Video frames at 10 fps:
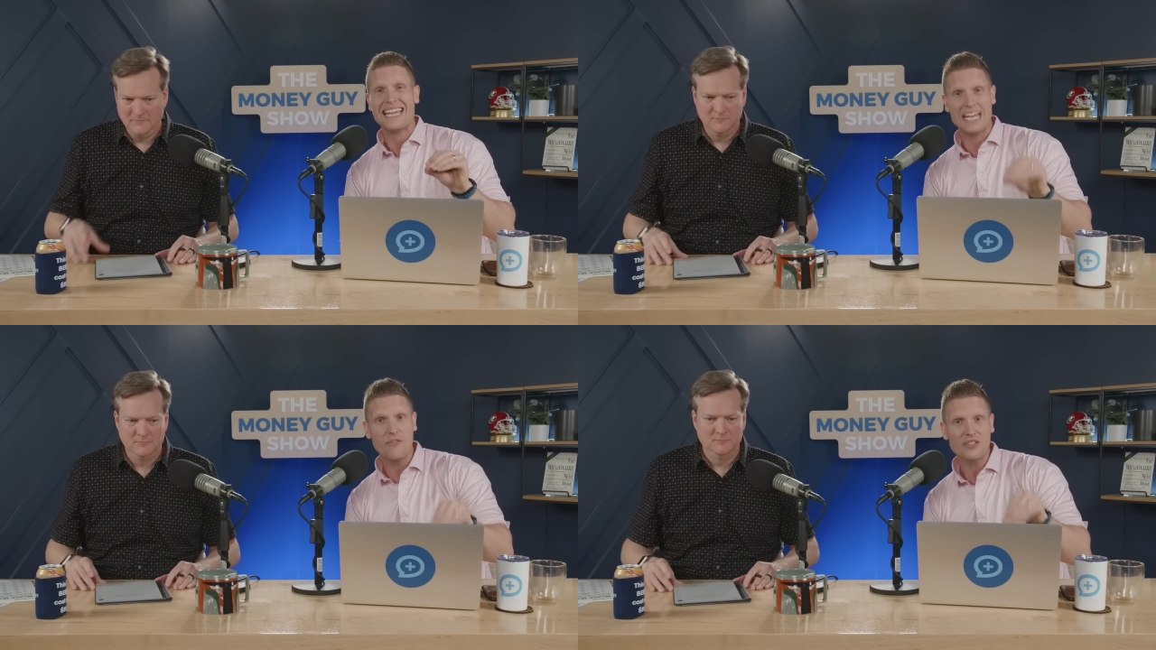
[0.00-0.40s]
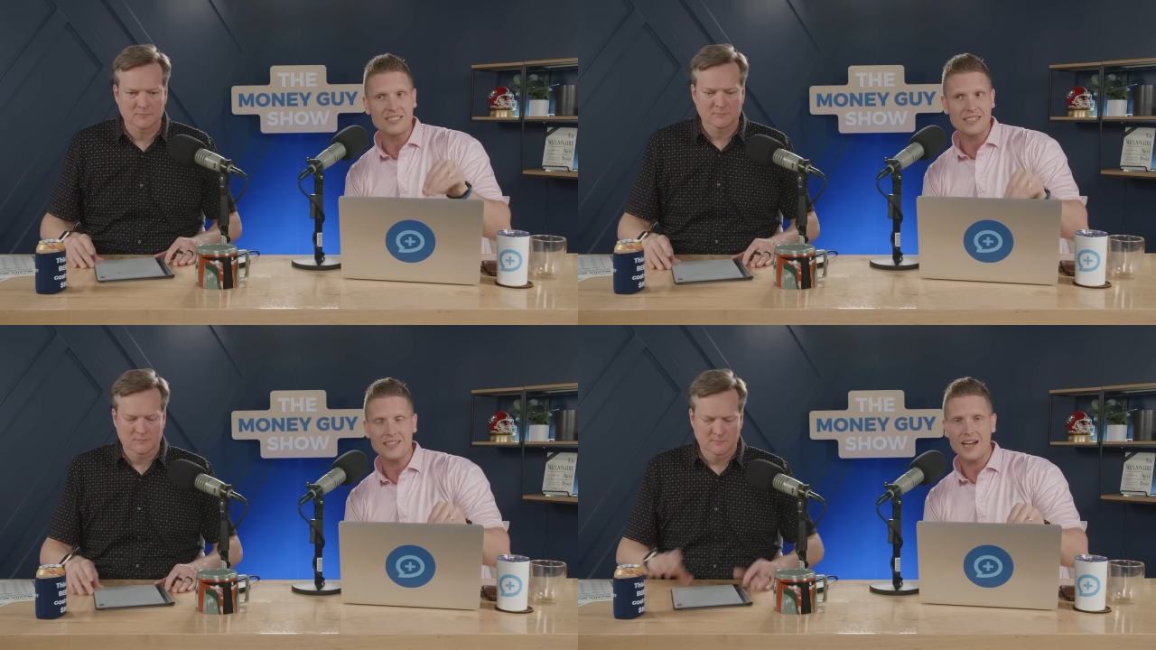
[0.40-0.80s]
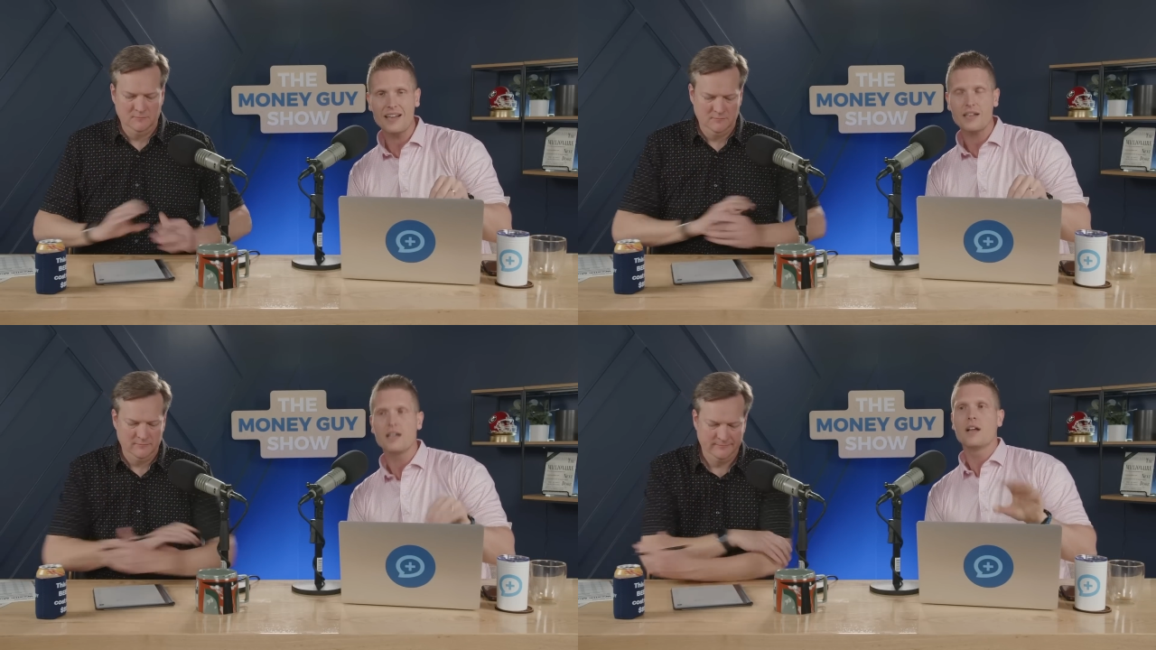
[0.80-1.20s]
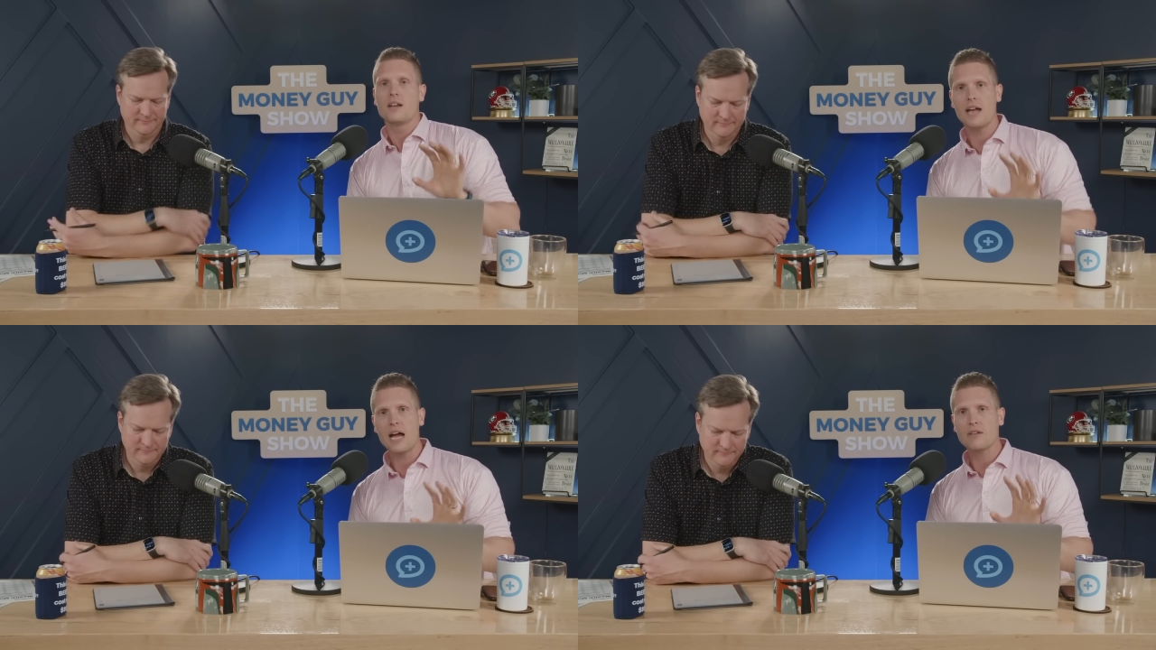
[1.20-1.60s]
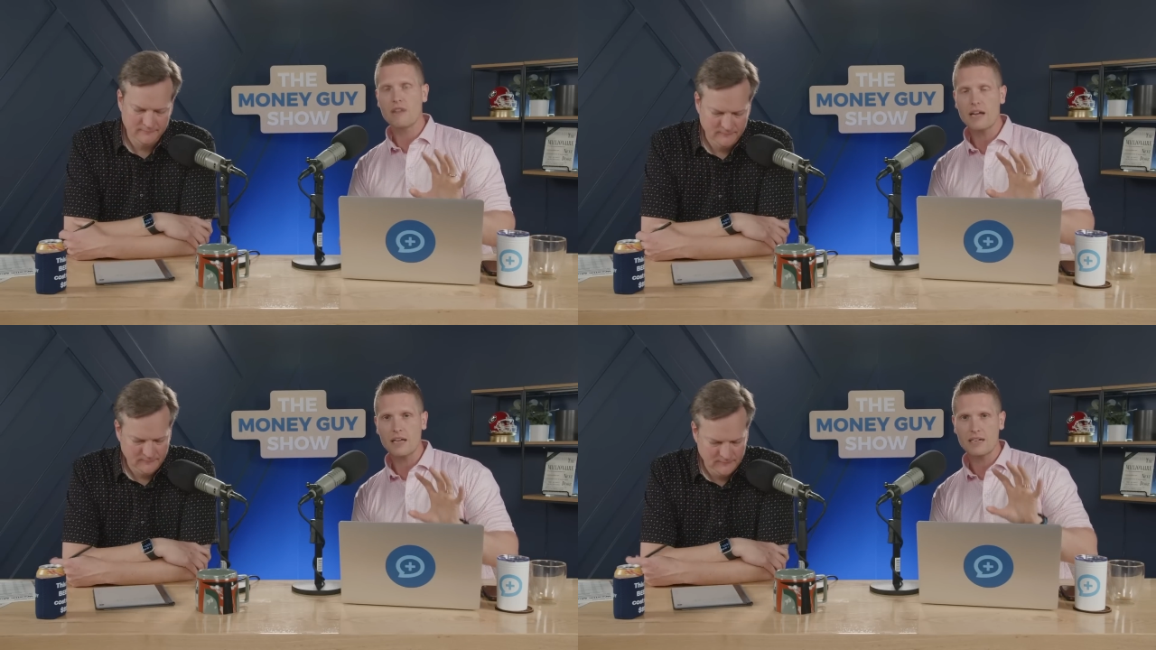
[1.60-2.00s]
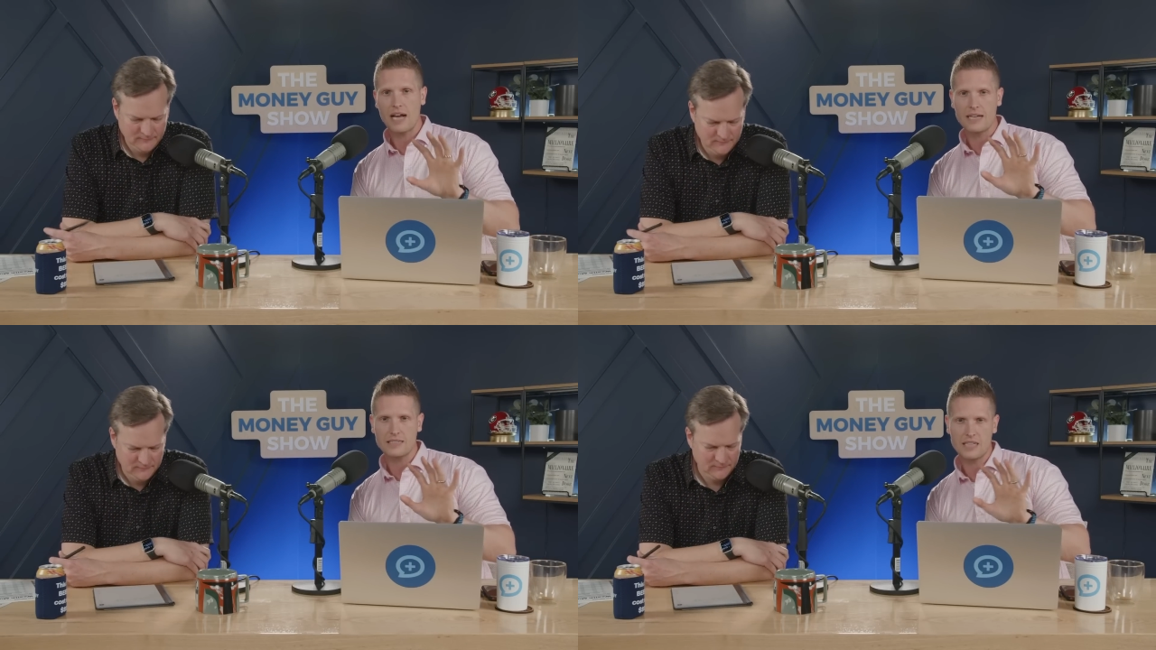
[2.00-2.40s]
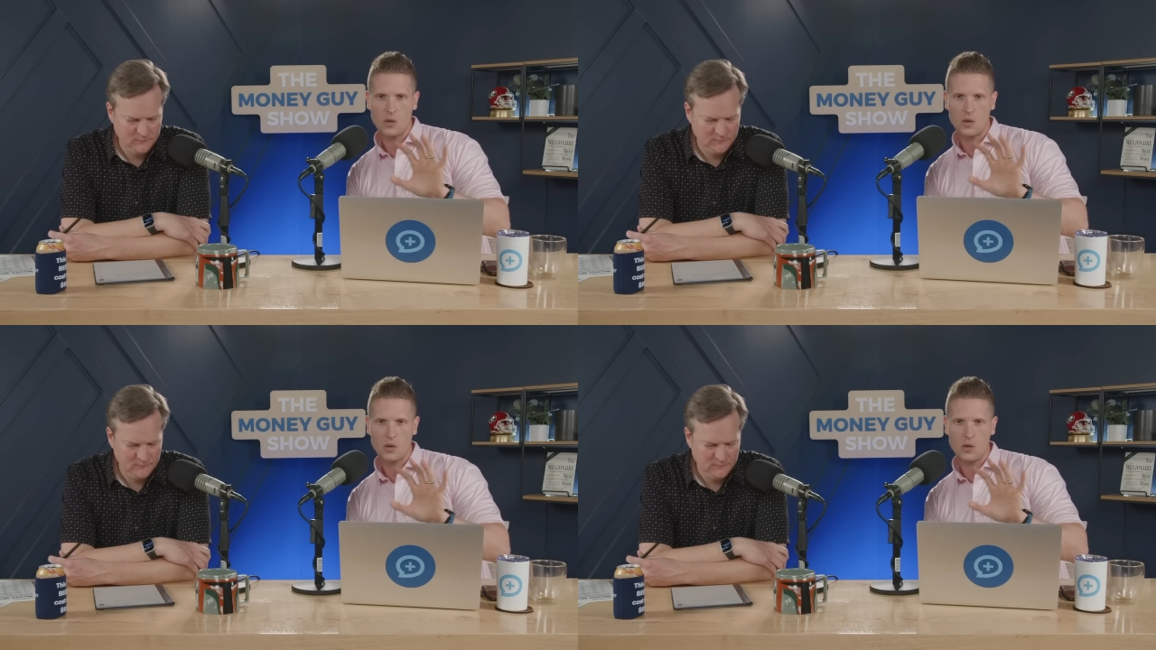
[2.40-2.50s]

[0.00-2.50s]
Speaker 1: emphasis on it, not recognizing